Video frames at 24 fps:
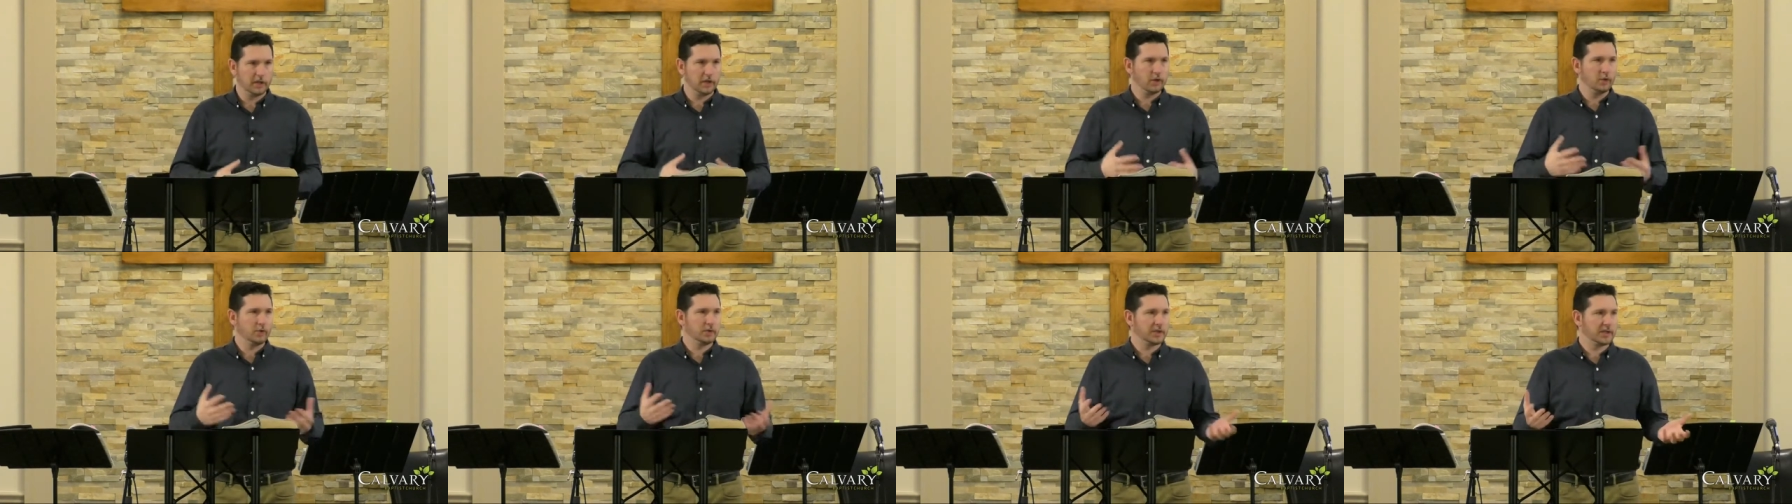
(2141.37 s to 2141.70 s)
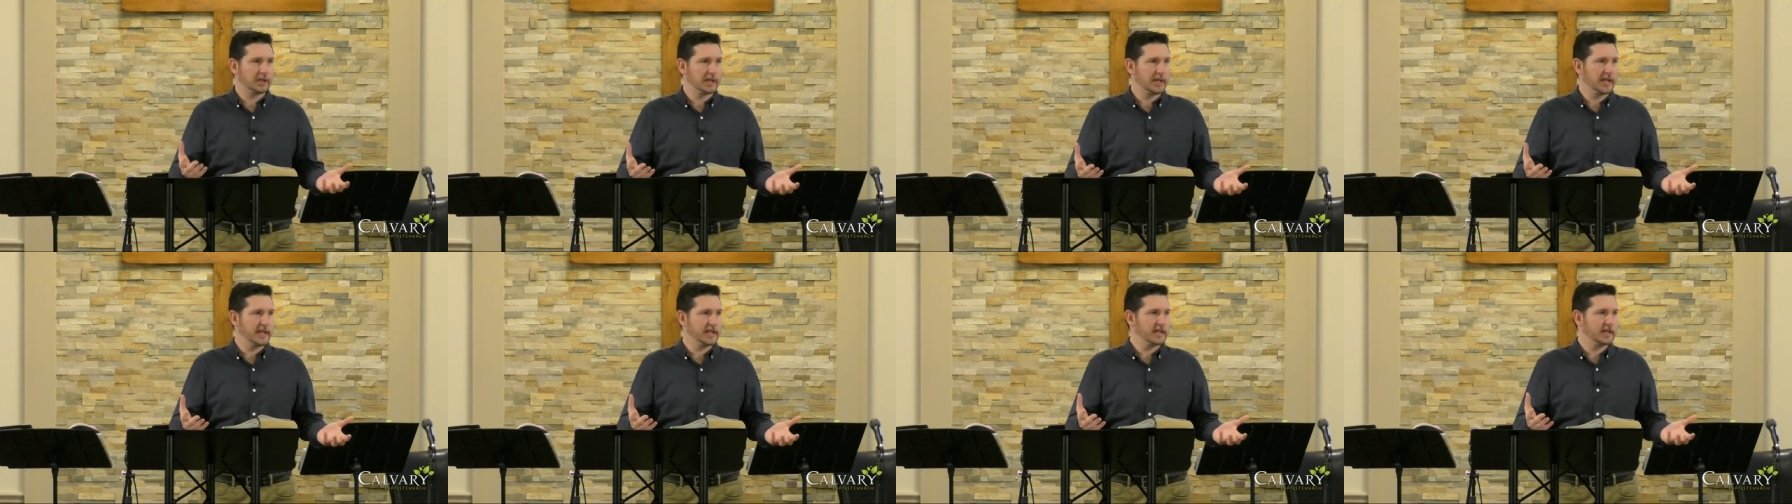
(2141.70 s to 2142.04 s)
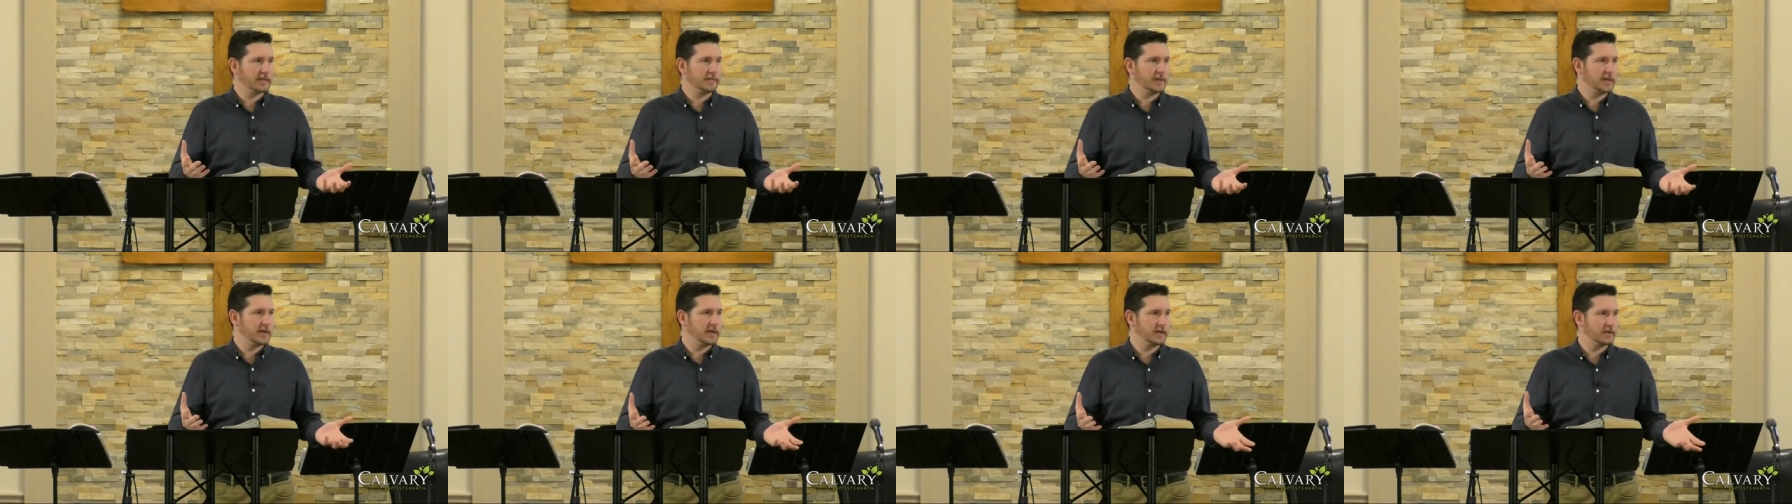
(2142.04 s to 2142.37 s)

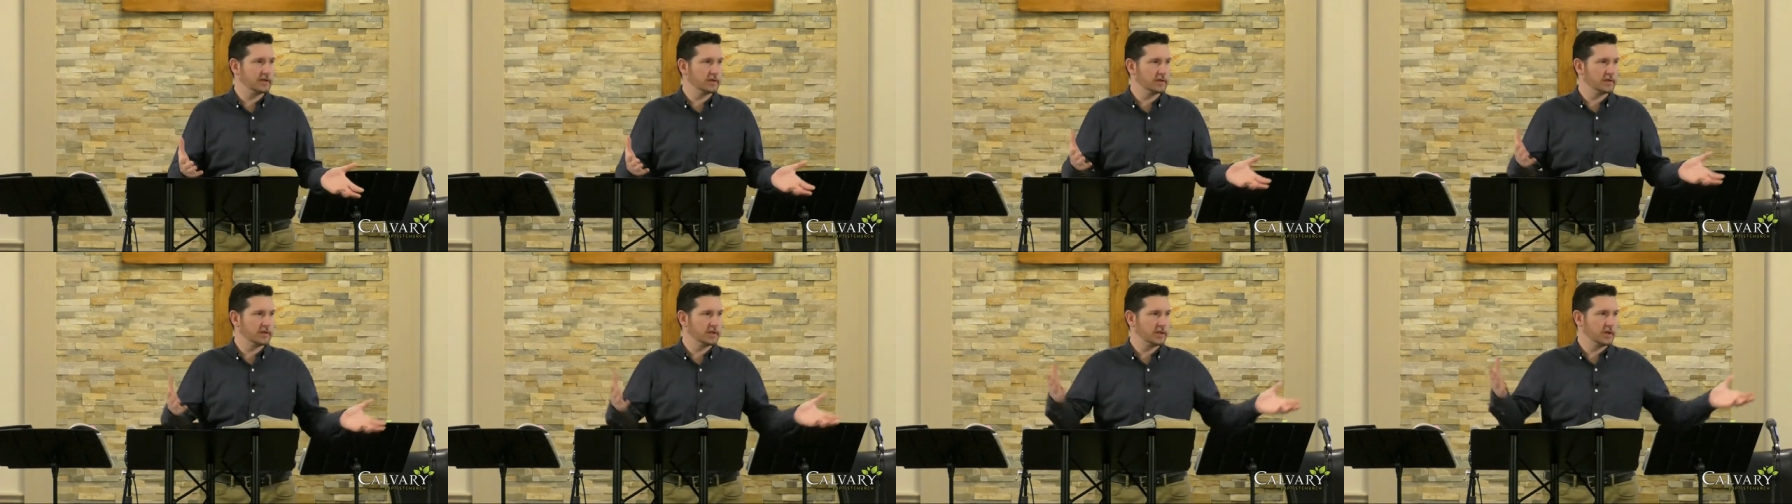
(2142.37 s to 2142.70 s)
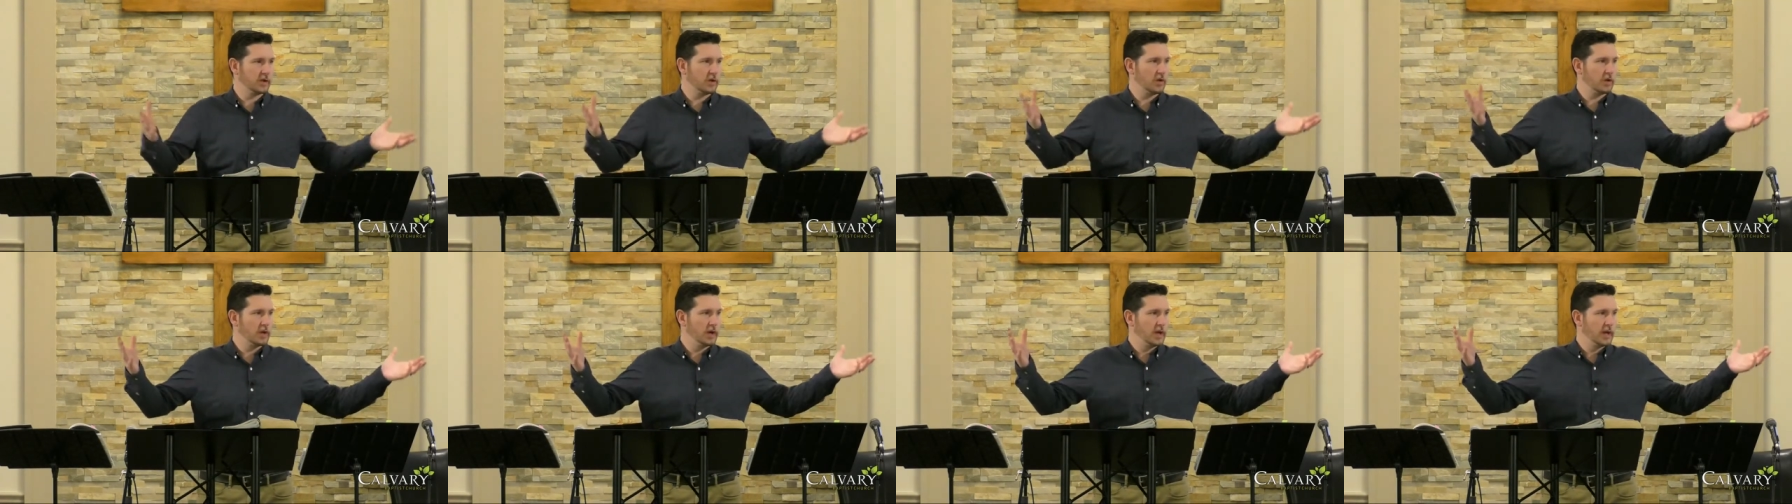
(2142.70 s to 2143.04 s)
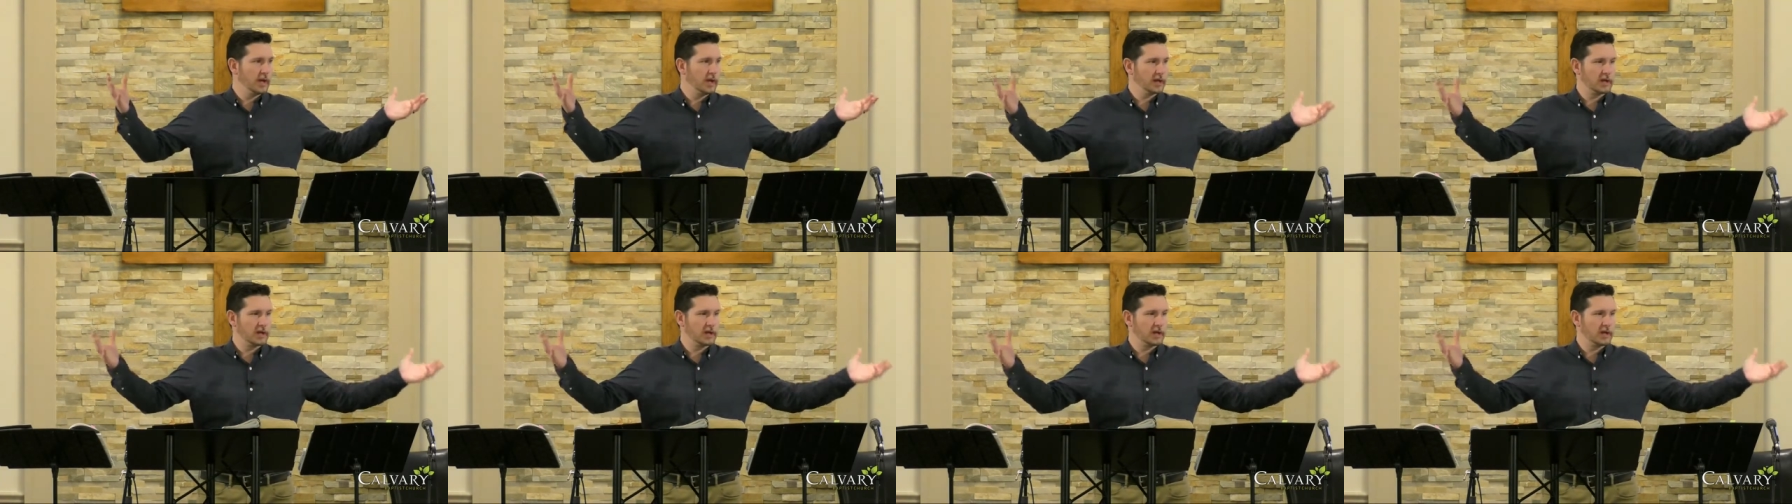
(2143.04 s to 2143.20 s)
useless because they're so